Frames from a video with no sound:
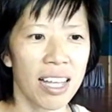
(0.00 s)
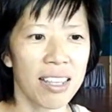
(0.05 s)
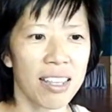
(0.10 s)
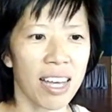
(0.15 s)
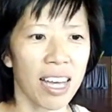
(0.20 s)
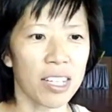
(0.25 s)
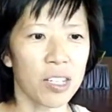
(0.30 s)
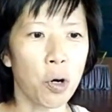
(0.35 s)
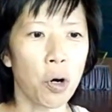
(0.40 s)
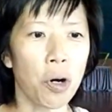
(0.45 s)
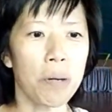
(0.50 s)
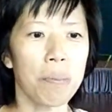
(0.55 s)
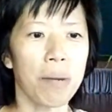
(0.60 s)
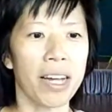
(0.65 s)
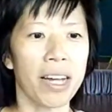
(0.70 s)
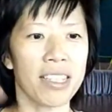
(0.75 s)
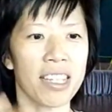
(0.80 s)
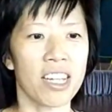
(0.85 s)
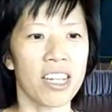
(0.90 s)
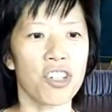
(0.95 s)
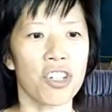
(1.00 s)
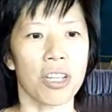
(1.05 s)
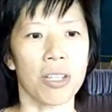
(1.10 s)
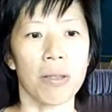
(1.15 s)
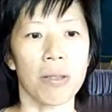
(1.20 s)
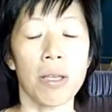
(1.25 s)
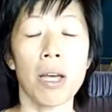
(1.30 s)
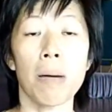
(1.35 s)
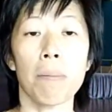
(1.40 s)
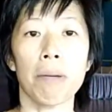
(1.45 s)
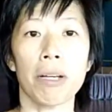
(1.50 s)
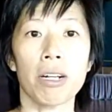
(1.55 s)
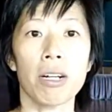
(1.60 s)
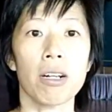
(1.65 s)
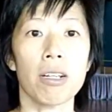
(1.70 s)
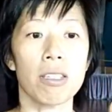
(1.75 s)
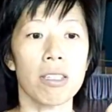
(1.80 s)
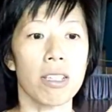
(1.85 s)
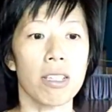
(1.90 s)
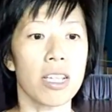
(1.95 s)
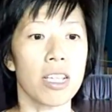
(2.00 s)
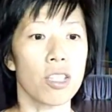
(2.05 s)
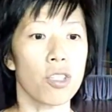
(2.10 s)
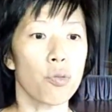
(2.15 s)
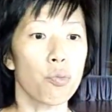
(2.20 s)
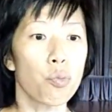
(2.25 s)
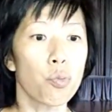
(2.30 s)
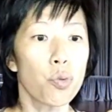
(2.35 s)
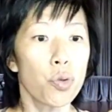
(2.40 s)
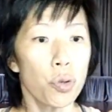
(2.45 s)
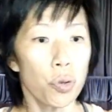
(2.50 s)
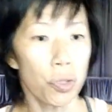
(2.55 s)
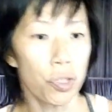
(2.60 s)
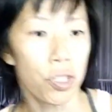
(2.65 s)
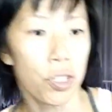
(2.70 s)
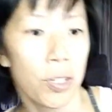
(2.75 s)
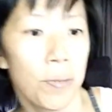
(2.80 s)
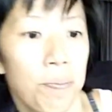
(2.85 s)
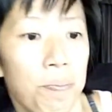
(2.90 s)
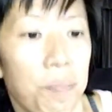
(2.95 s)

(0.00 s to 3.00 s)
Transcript: that caught my attention because its roots